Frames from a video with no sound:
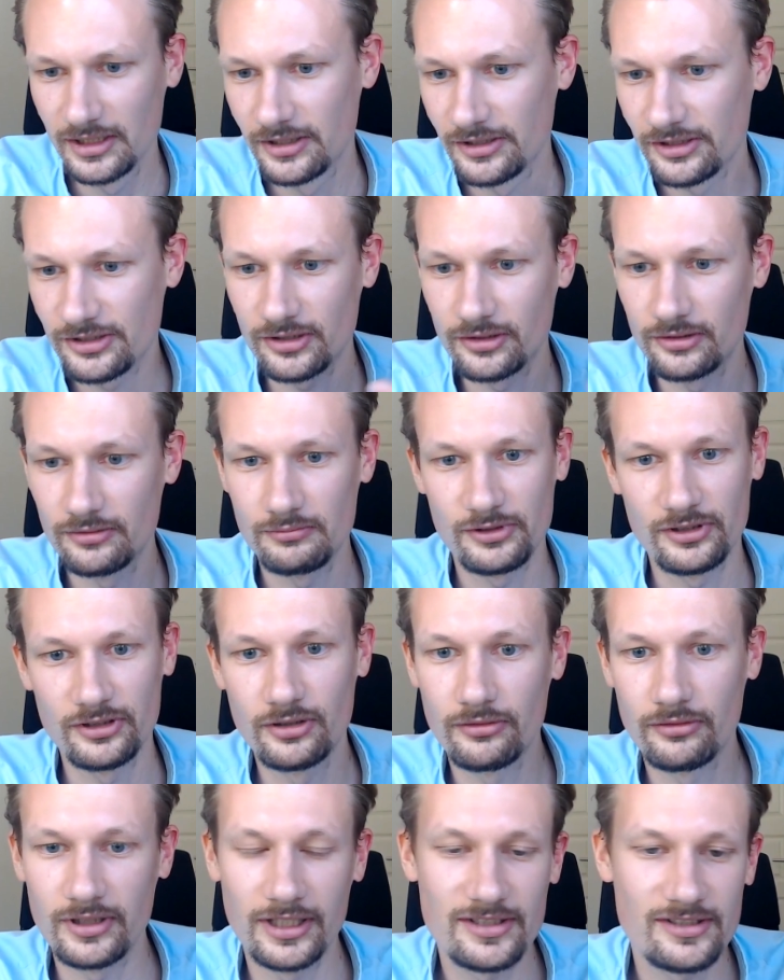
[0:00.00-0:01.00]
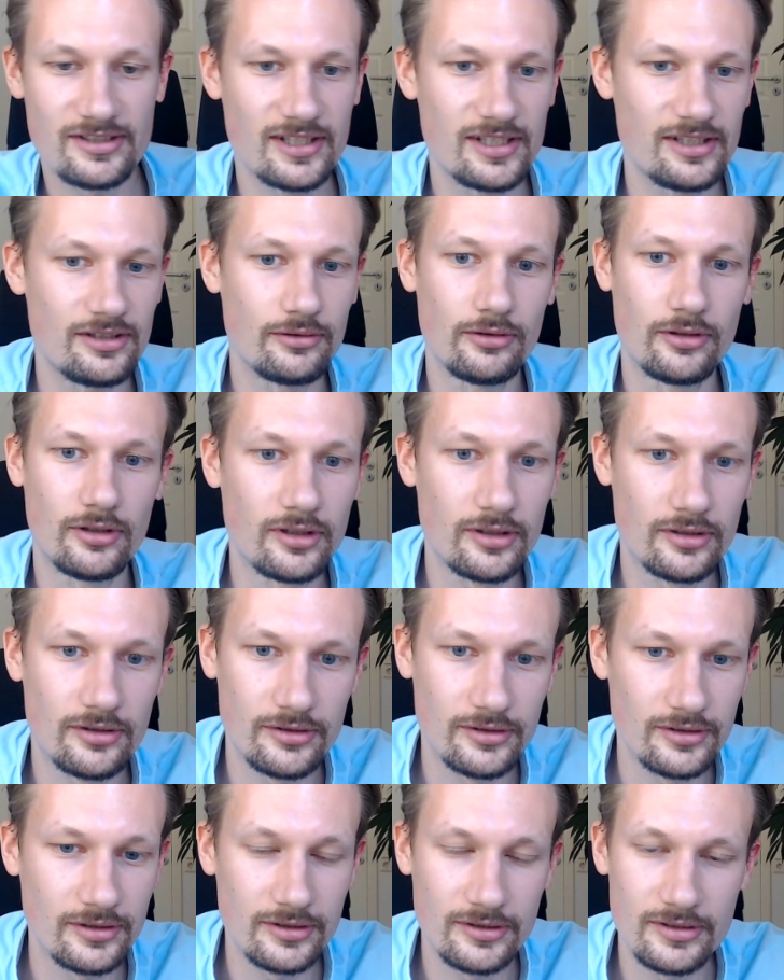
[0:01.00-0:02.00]
So, let's say you
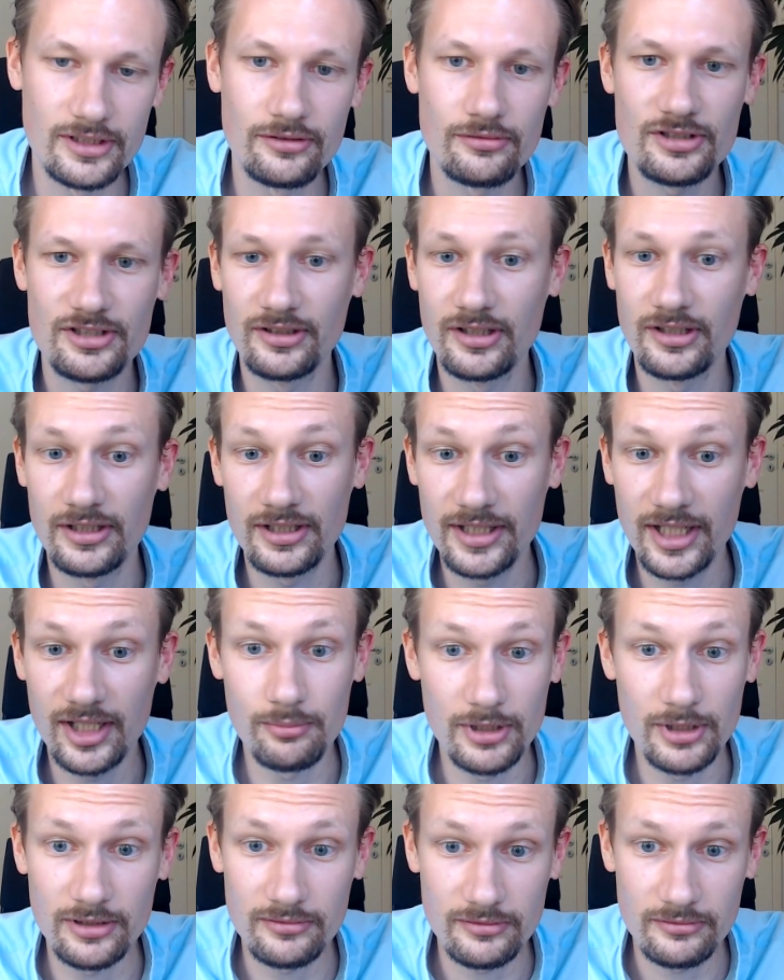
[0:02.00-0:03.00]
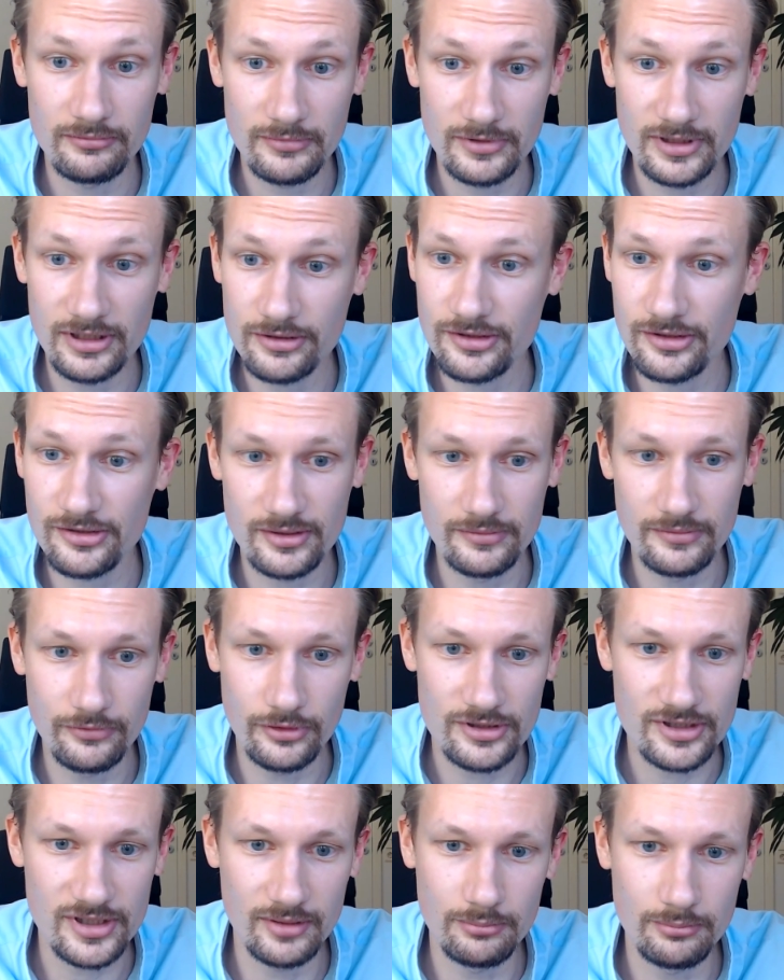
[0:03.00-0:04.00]
are interested in the gaming ecosystem, for
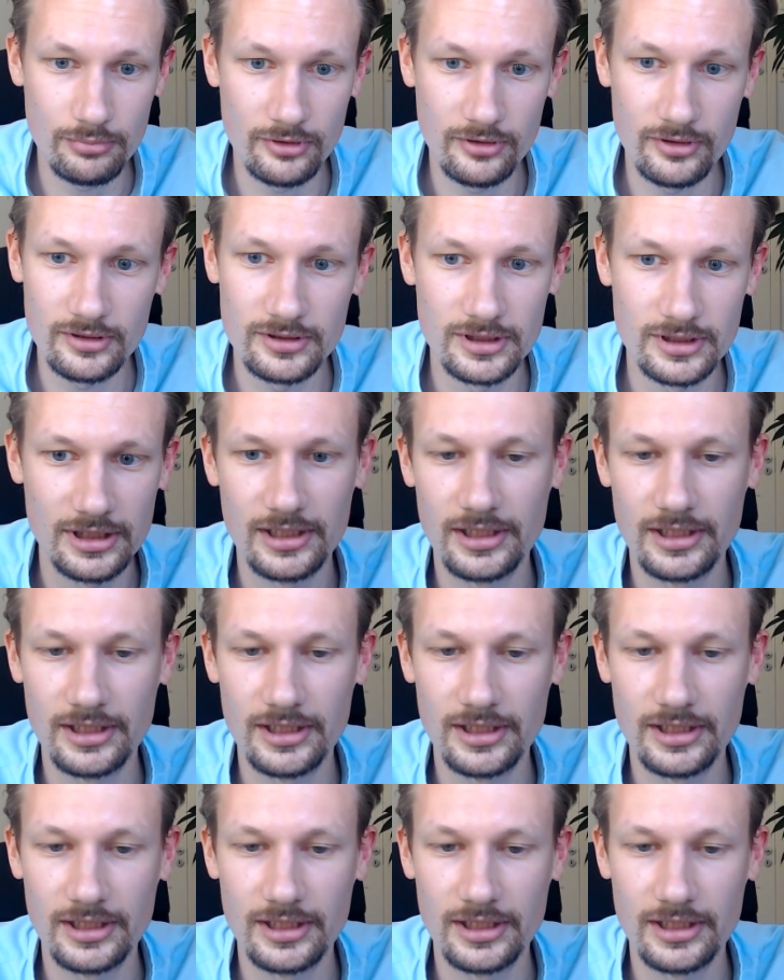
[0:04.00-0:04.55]
example.